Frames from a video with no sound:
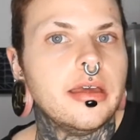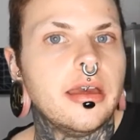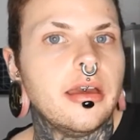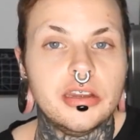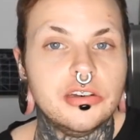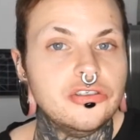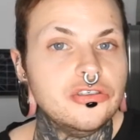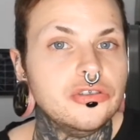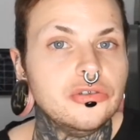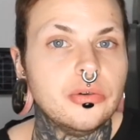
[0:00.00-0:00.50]

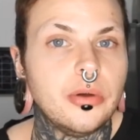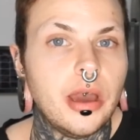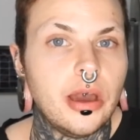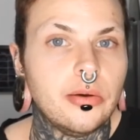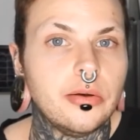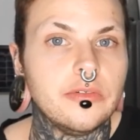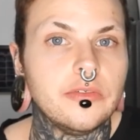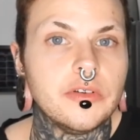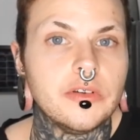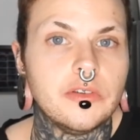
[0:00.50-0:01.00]
I do,
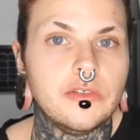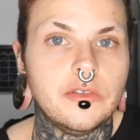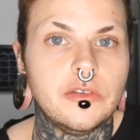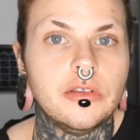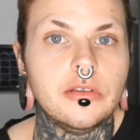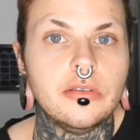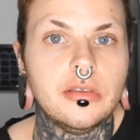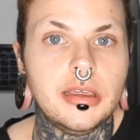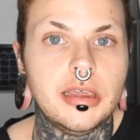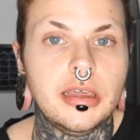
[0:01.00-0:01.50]
however,
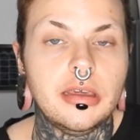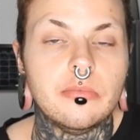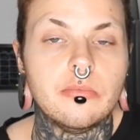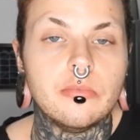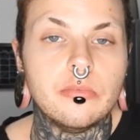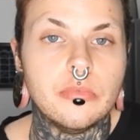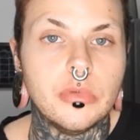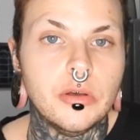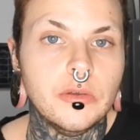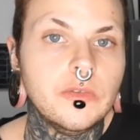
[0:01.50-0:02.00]
still eat
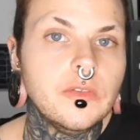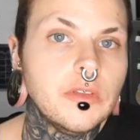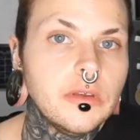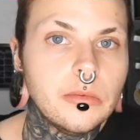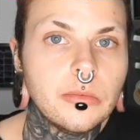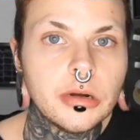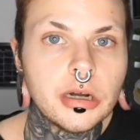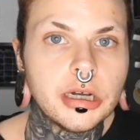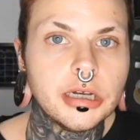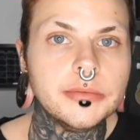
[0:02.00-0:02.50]

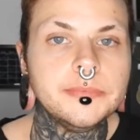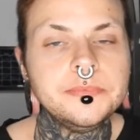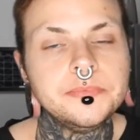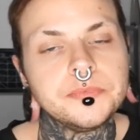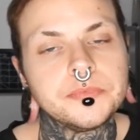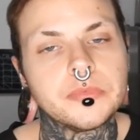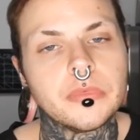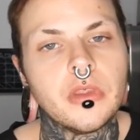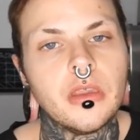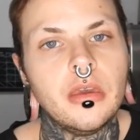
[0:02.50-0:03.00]
mostly raw.
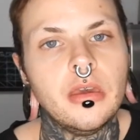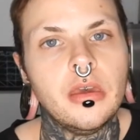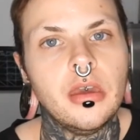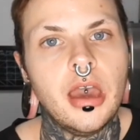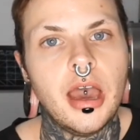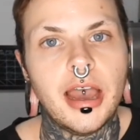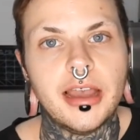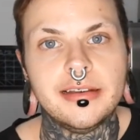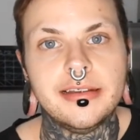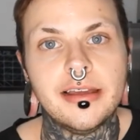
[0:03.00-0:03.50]

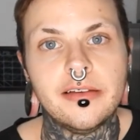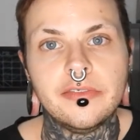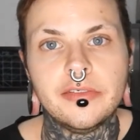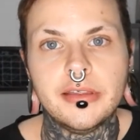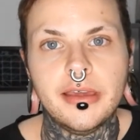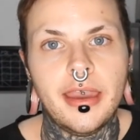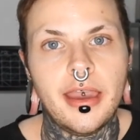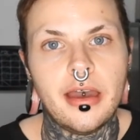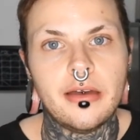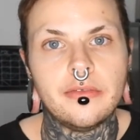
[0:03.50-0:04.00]
I
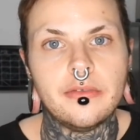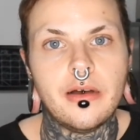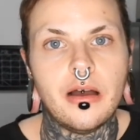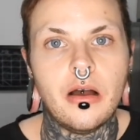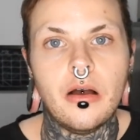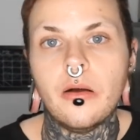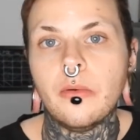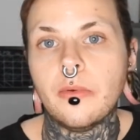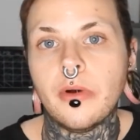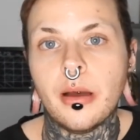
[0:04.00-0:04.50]
definitely have
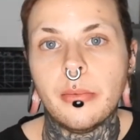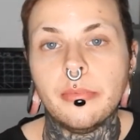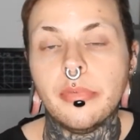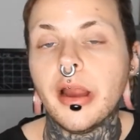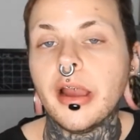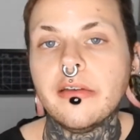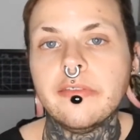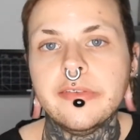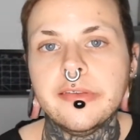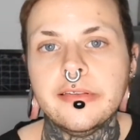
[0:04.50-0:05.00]
all raw
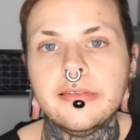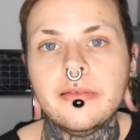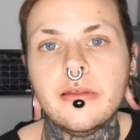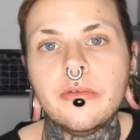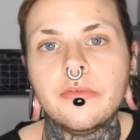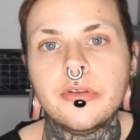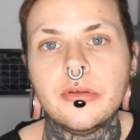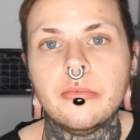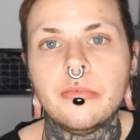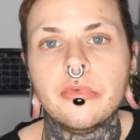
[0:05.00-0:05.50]
breakfast
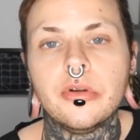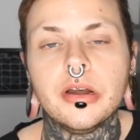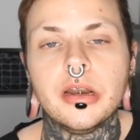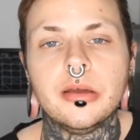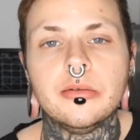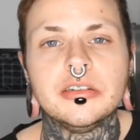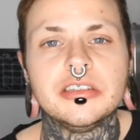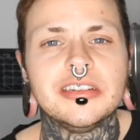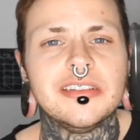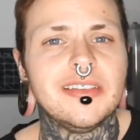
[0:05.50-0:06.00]
every
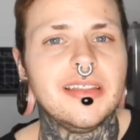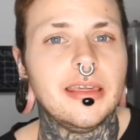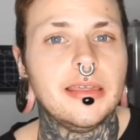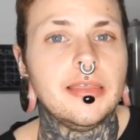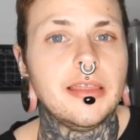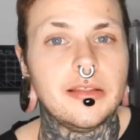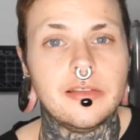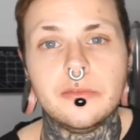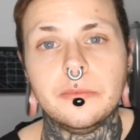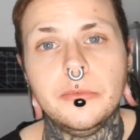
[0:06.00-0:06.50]
morning, which is
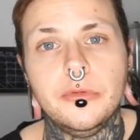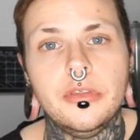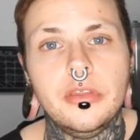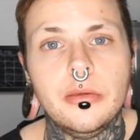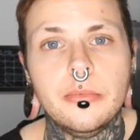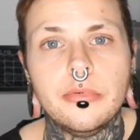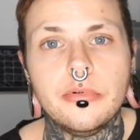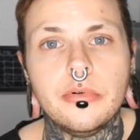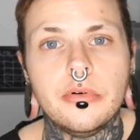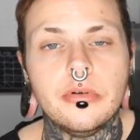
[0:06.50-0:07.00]
like that
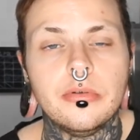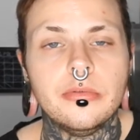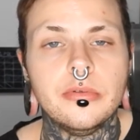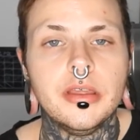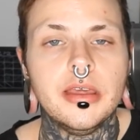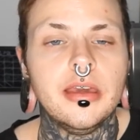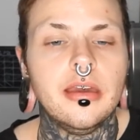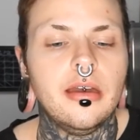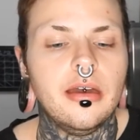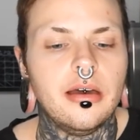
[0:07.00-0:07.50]
smoothie
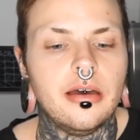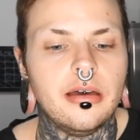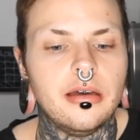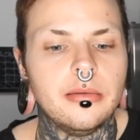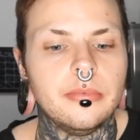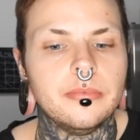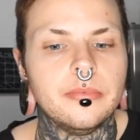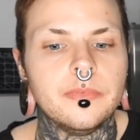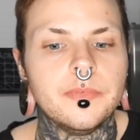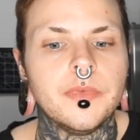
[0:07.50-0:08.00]
bowl.
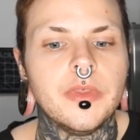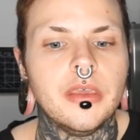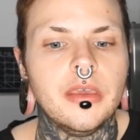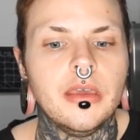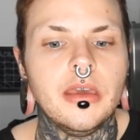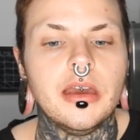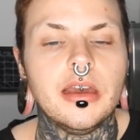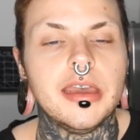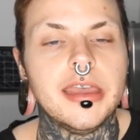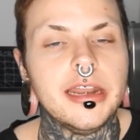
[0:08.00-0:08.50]
Um,
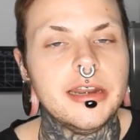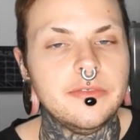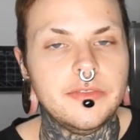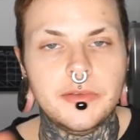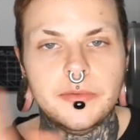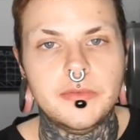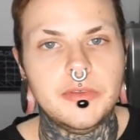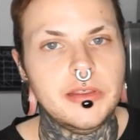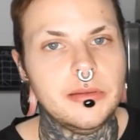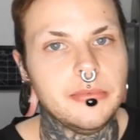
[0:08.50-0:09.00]
again,
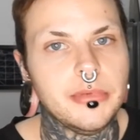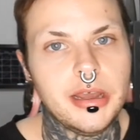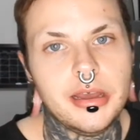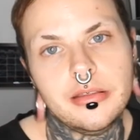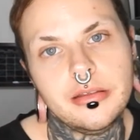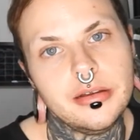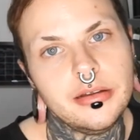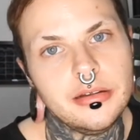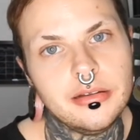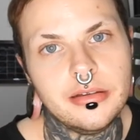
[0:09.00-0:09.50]
if you've seen my
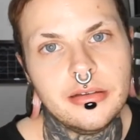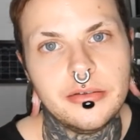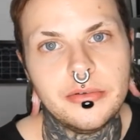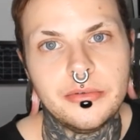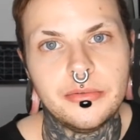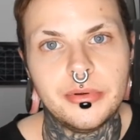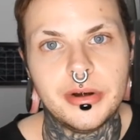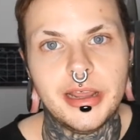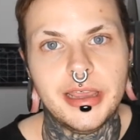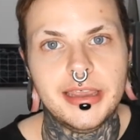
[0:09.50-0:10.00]
other
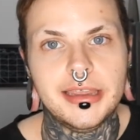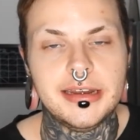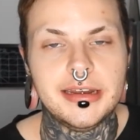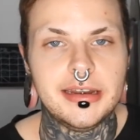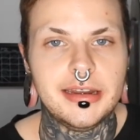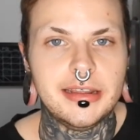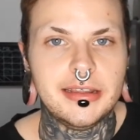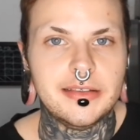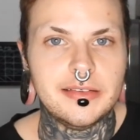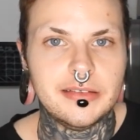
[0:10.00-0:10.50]
What I Eat
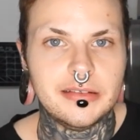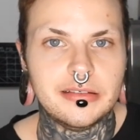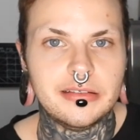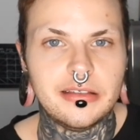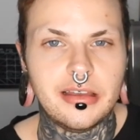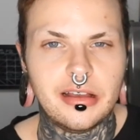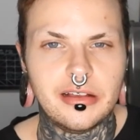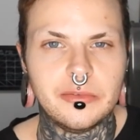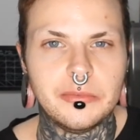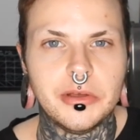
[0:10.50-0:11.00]
in Days
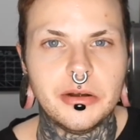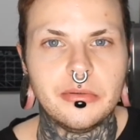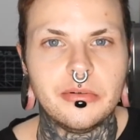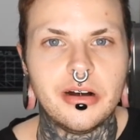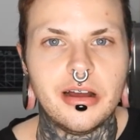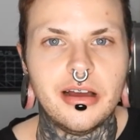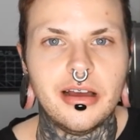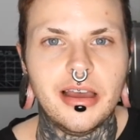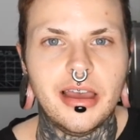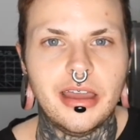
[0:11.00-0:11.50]
and talks about
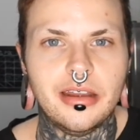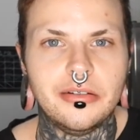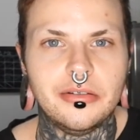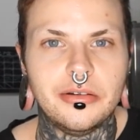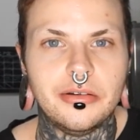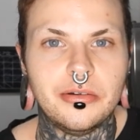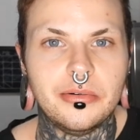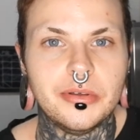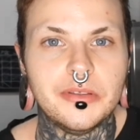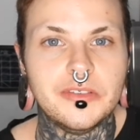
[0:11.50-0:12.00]
raw, I
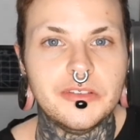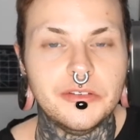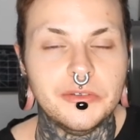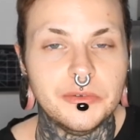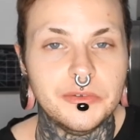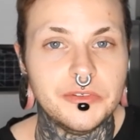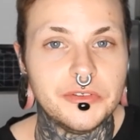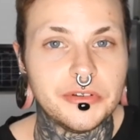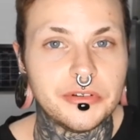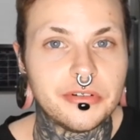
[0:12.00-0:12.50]
don't always
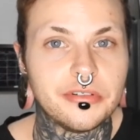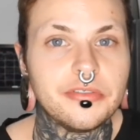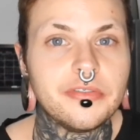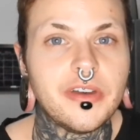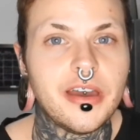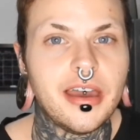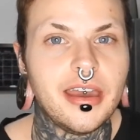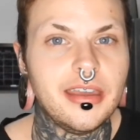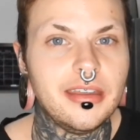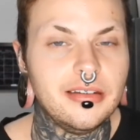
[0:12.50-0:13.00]
do
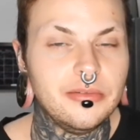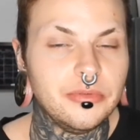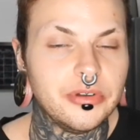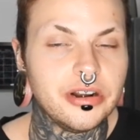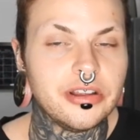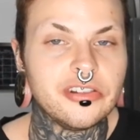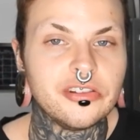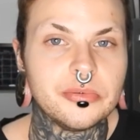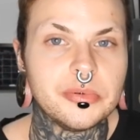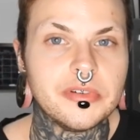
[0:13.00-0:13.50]
certified
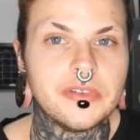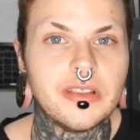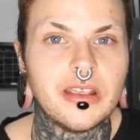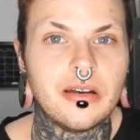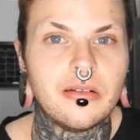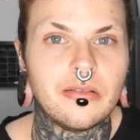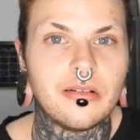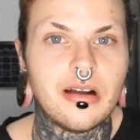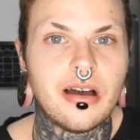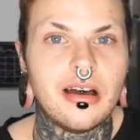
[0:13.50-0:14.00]

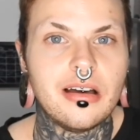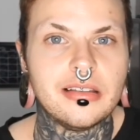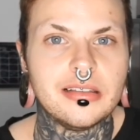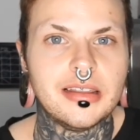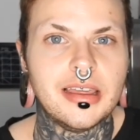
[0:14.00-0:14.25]
100% raw.